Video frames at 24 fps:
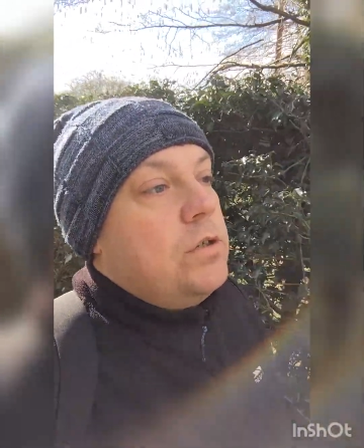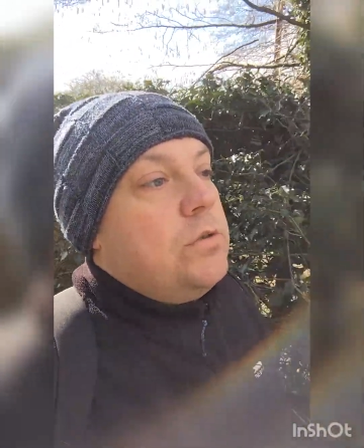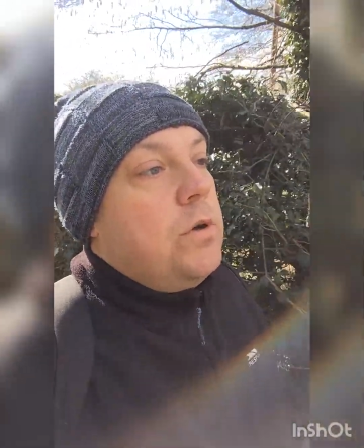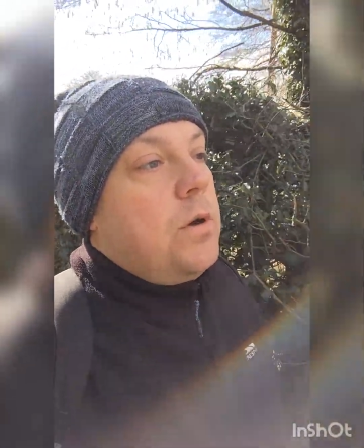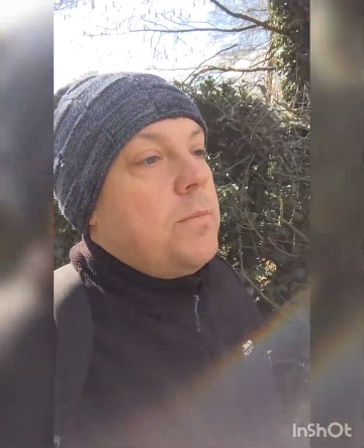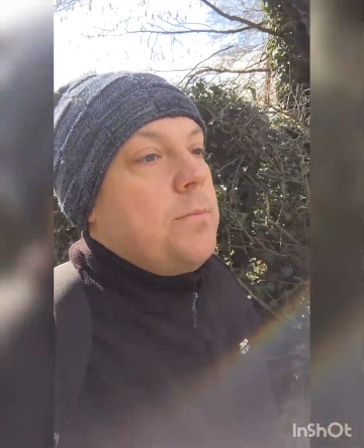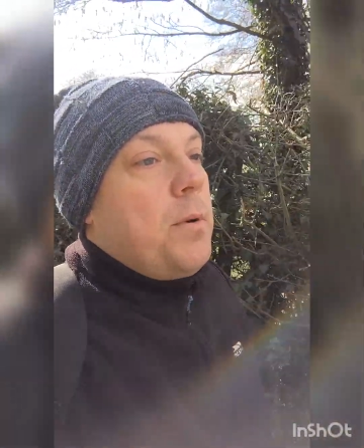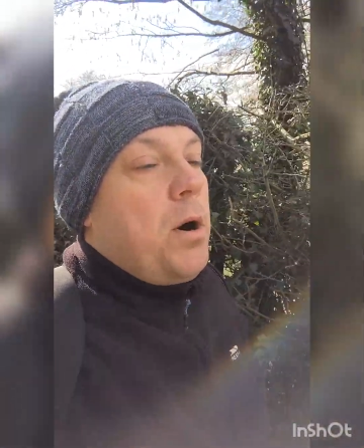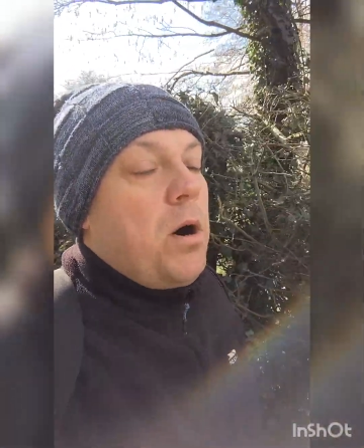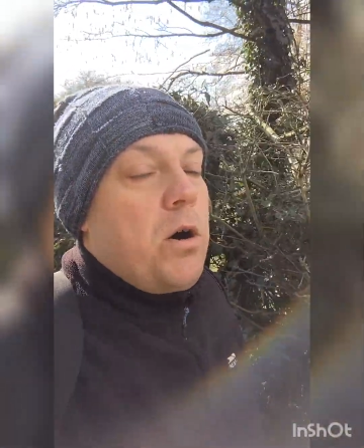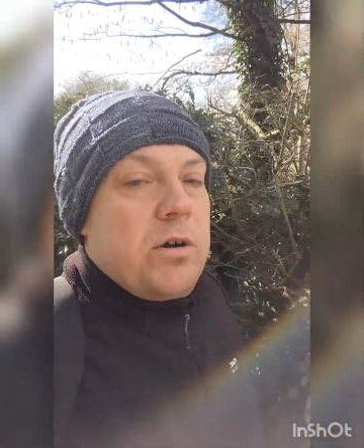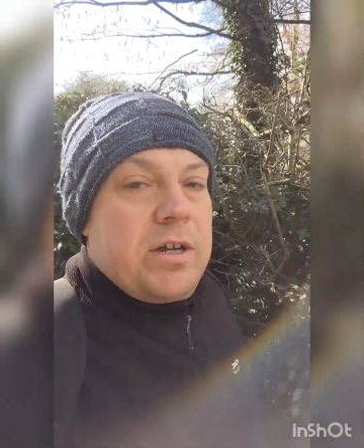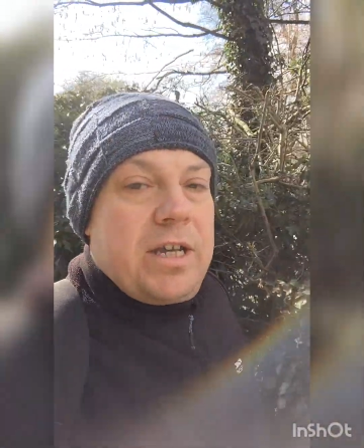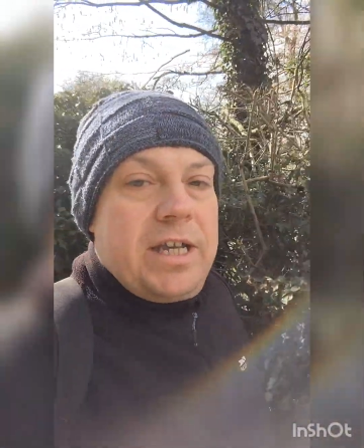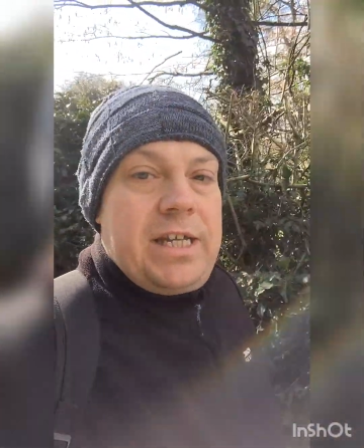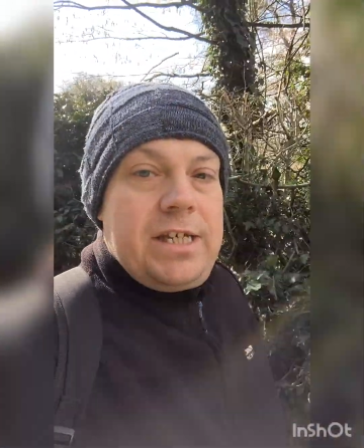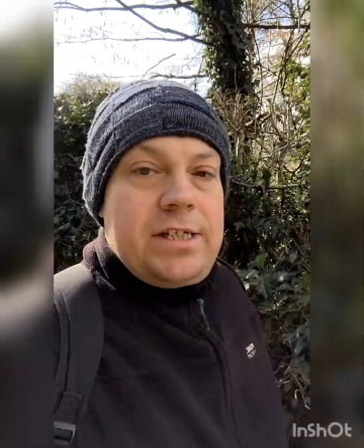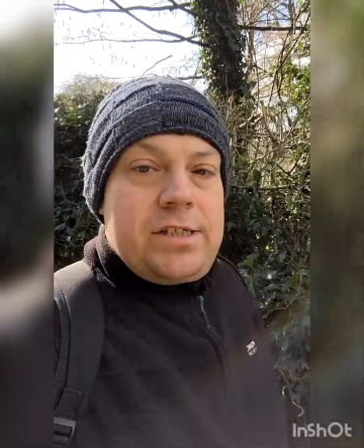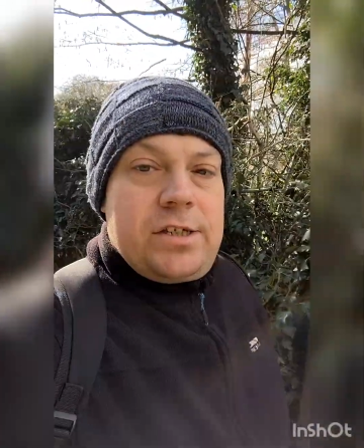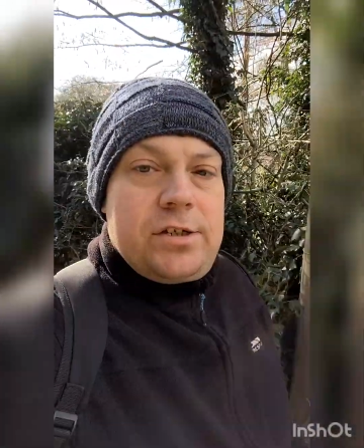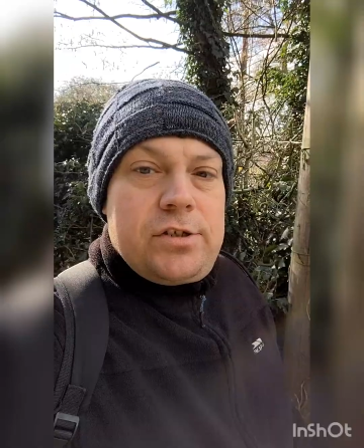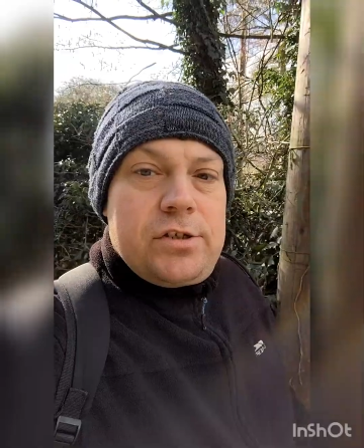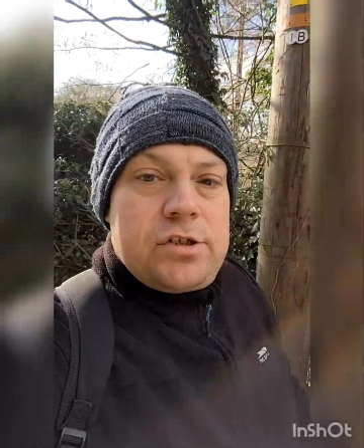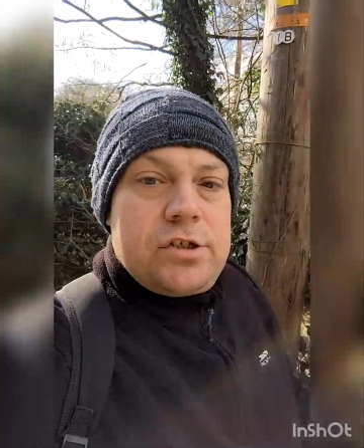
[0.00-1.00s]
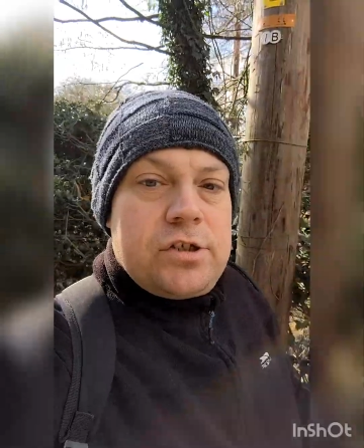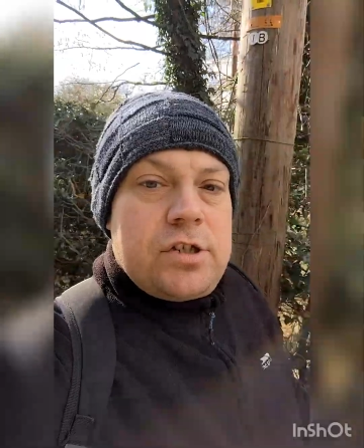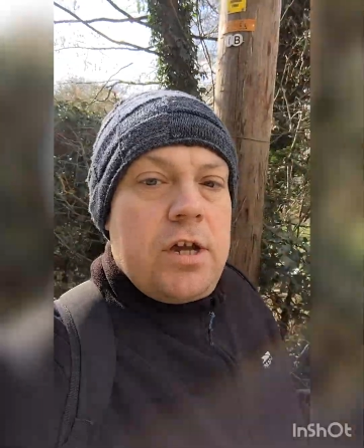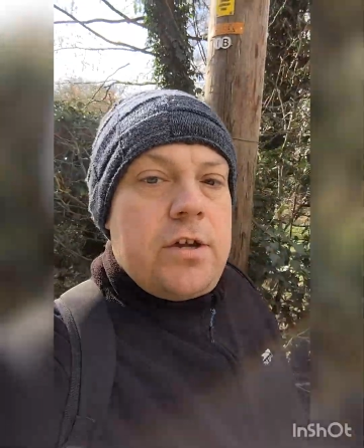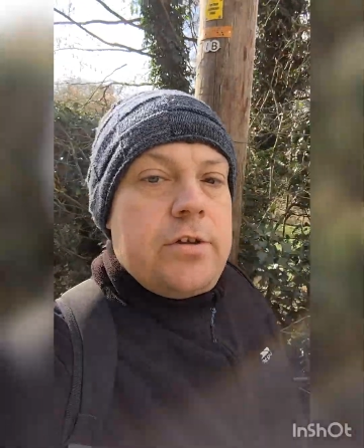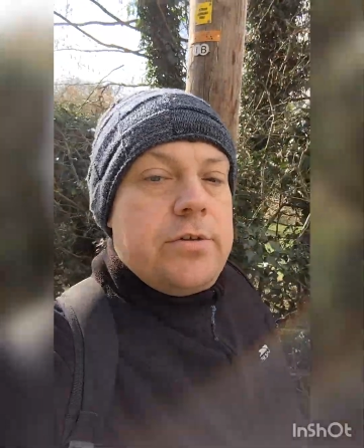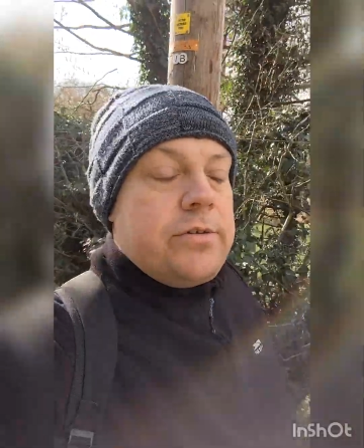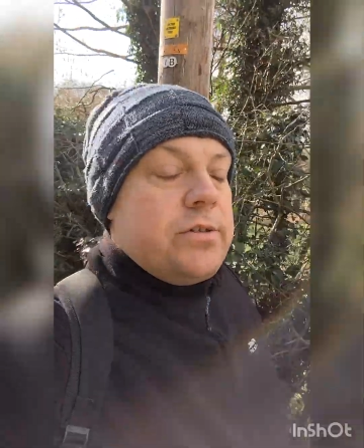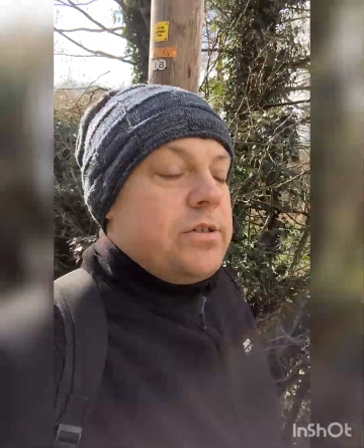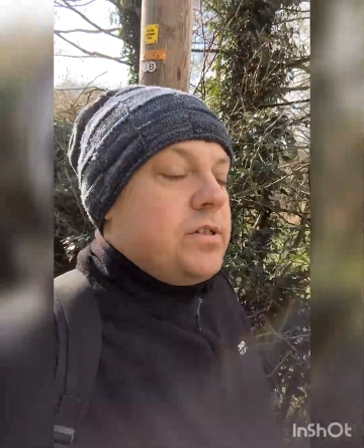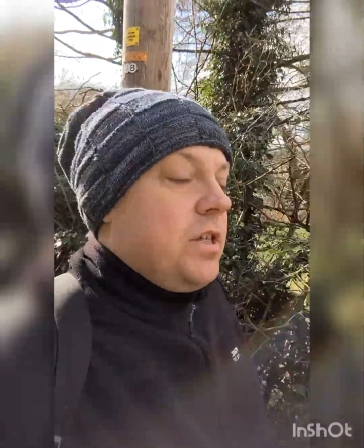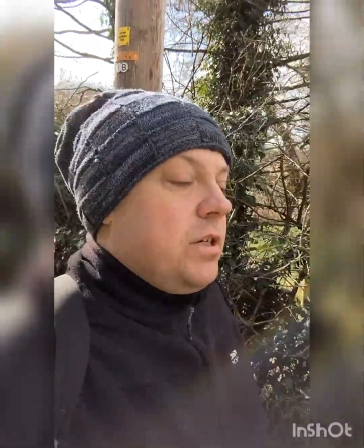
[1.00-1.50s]
Markeaton
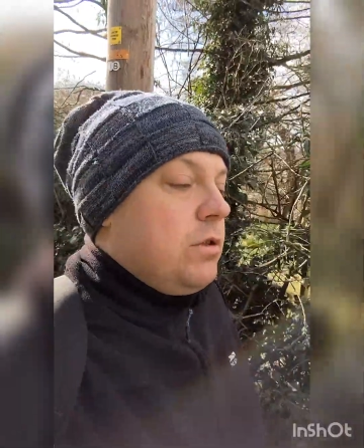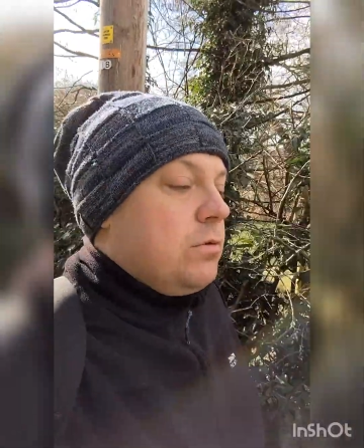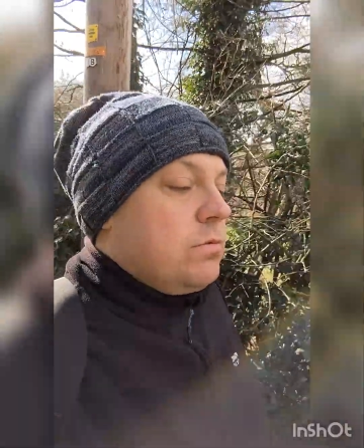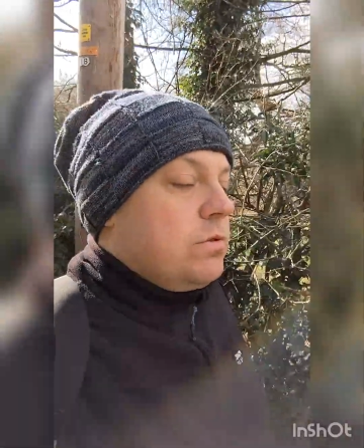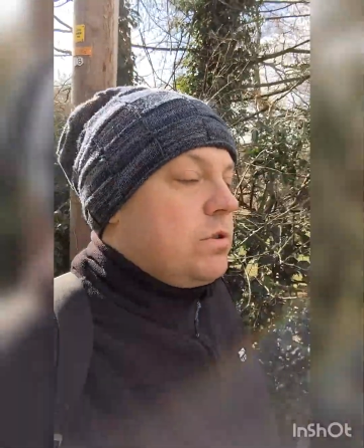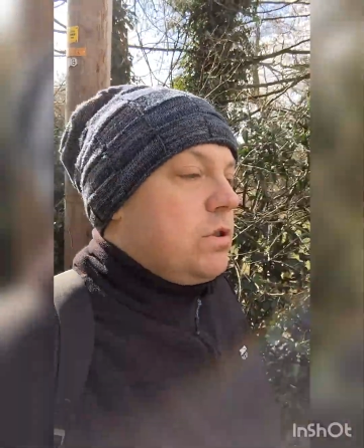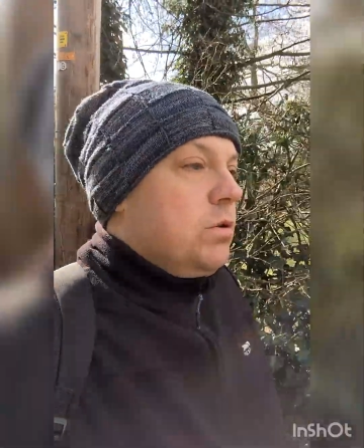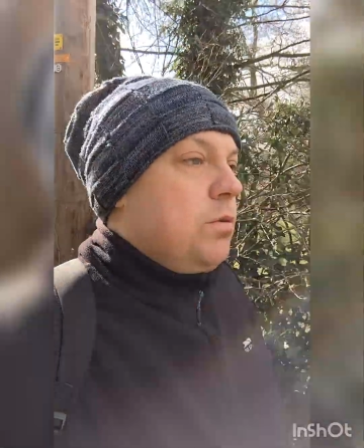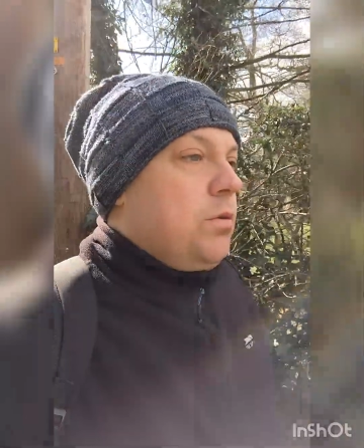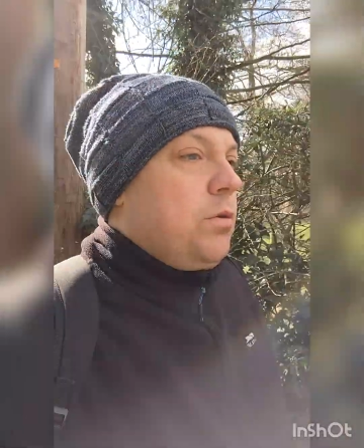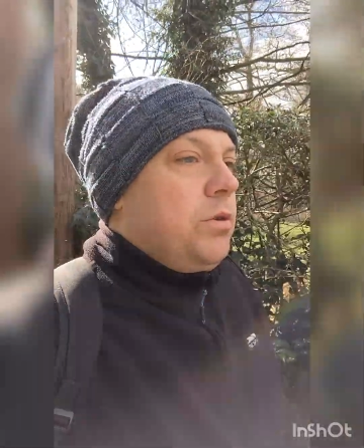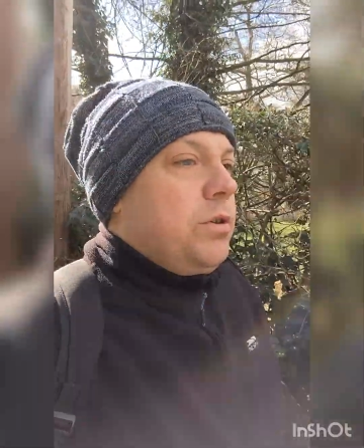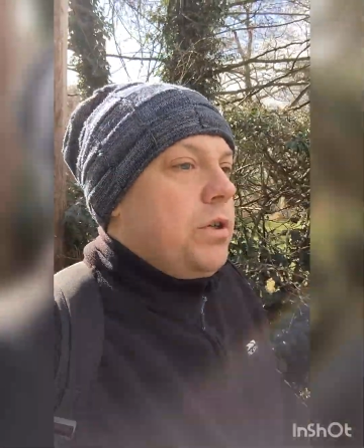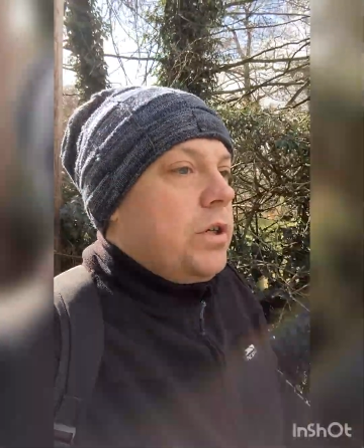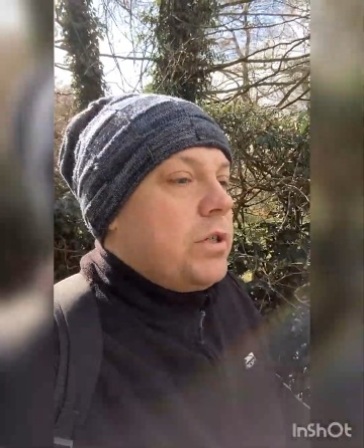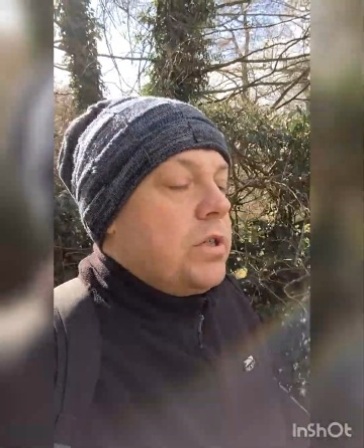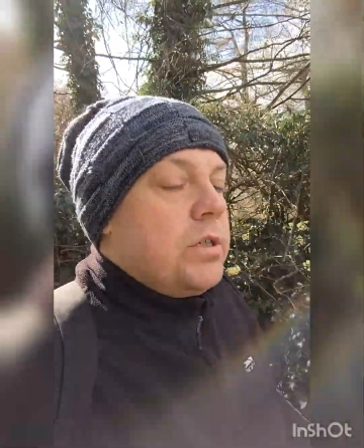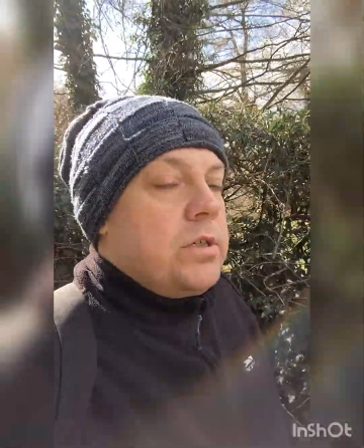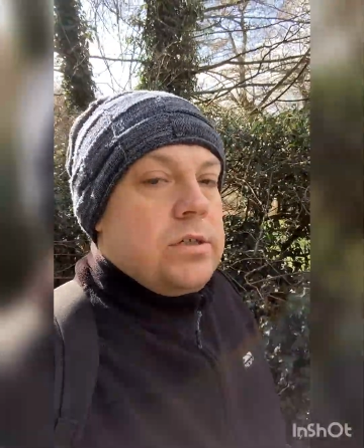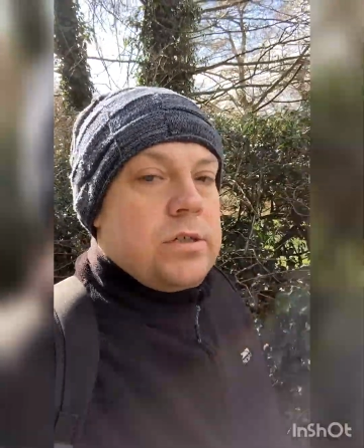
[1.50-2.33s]
Stones and up to Quarndon.